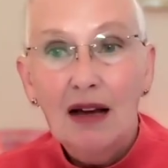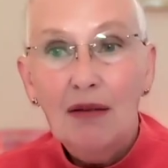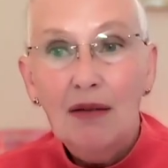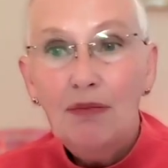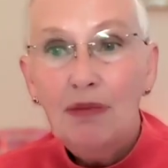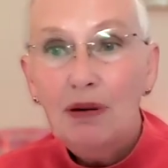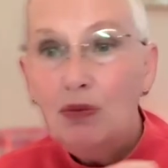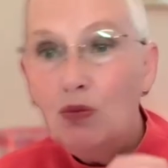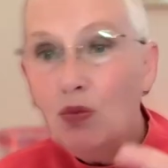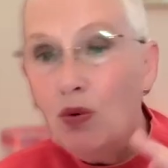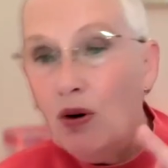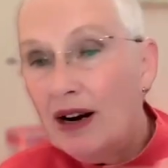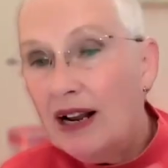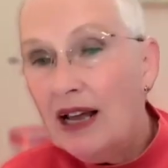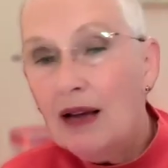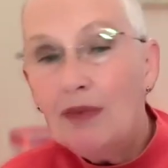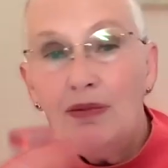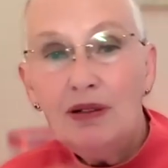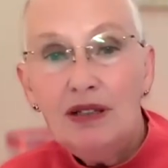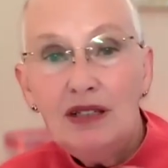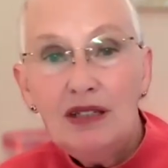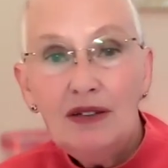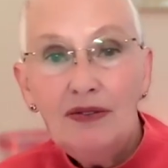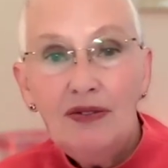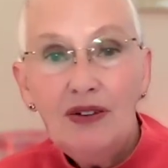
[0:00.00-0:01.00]
But what
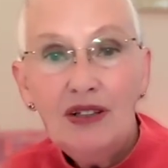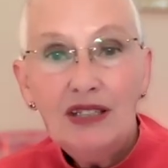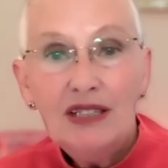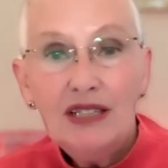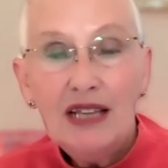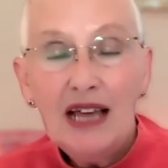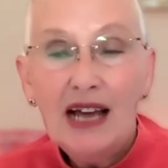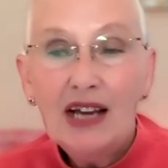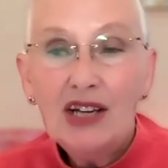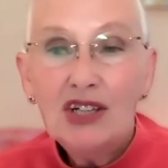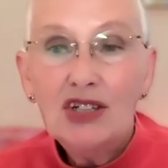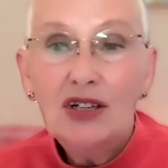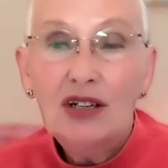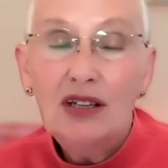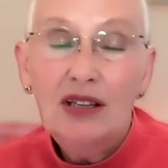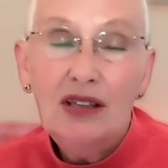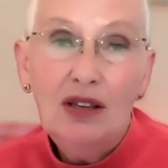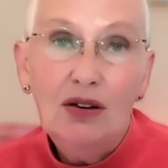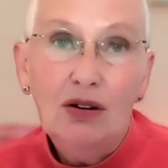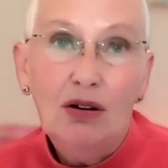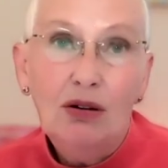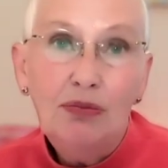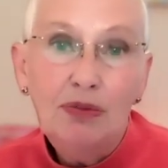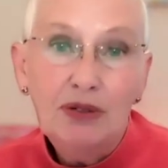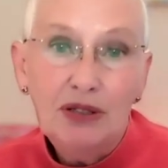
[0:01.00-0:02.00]
happens if it's actually the
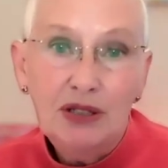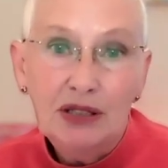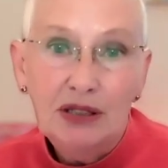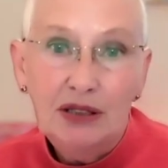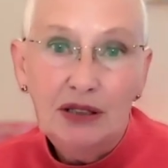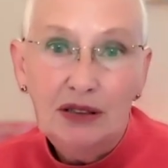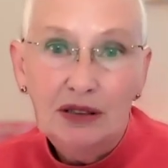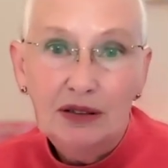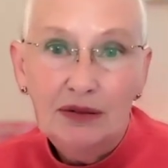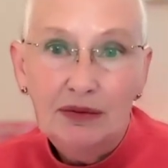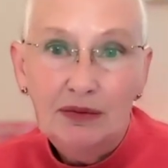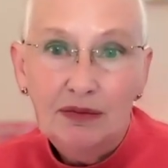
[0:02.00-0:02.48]
opposite?